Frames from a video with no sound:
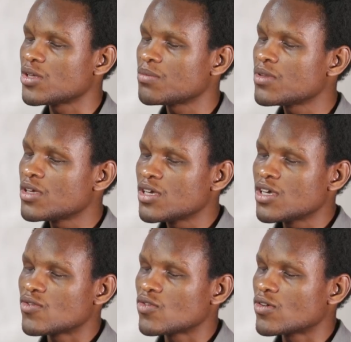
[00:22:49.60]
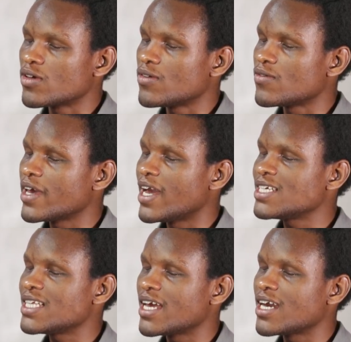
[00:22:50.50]
him, if
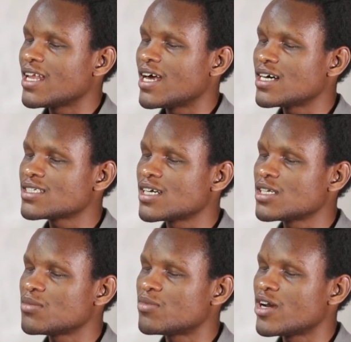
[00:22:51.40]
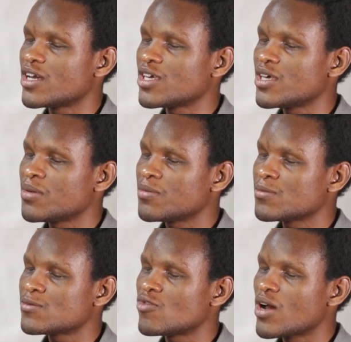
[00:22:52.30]
guys like Alhassan
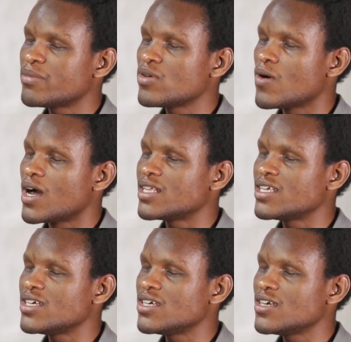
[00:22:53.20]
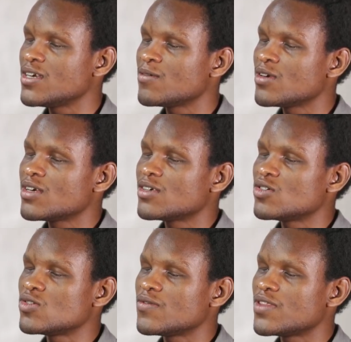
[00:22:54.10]
Ibrahim, Rabi Wali,
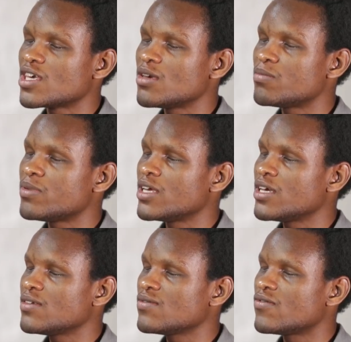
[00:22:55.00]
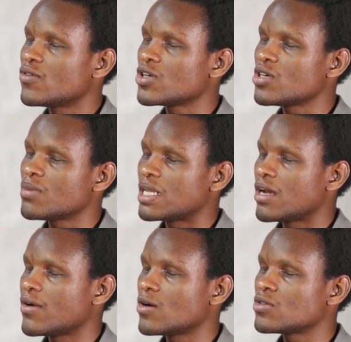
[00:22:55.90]
if they keep playing for him and
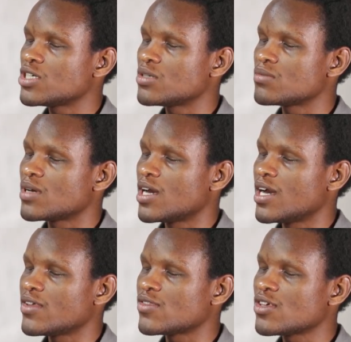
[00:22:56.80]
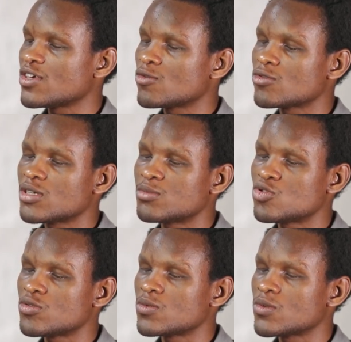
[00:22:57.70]
around him, I think he'll keep
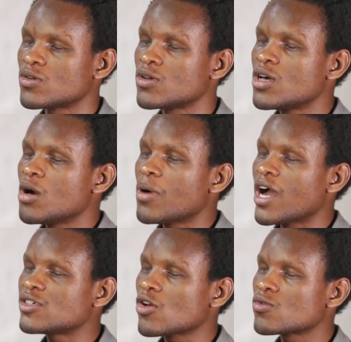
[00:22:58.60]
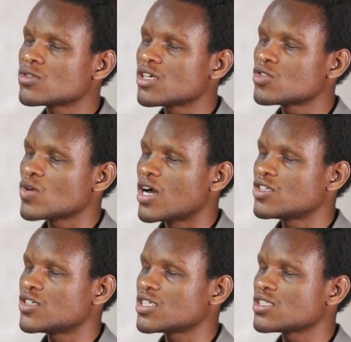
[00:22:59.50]
doing well. But I just wanted to
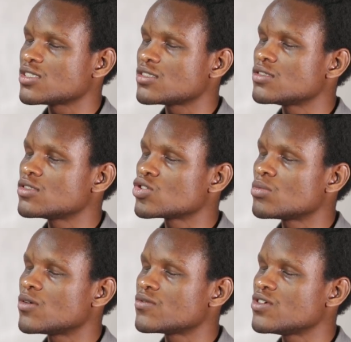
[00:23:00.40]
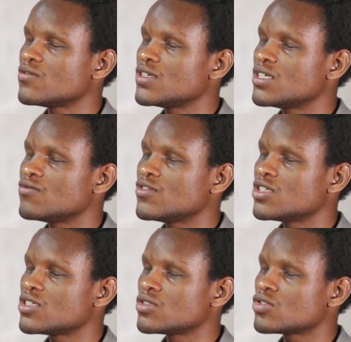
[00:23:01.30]
address some of the
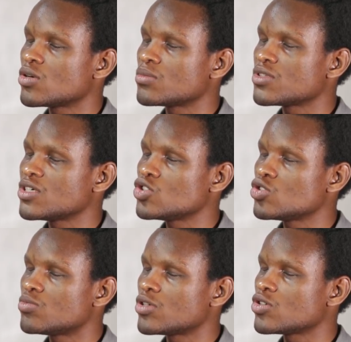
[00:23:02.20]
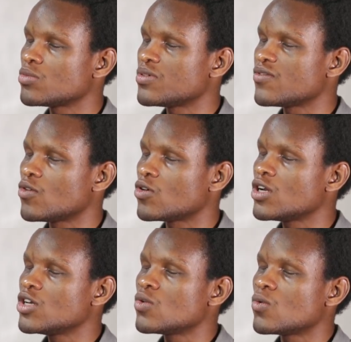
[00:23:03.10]
reasons, some things you brought up before.
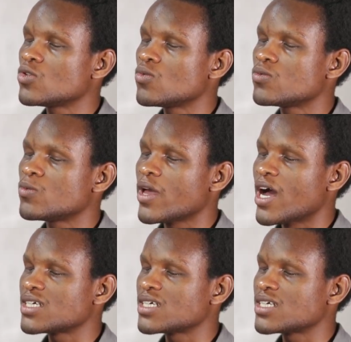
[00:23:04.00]
You were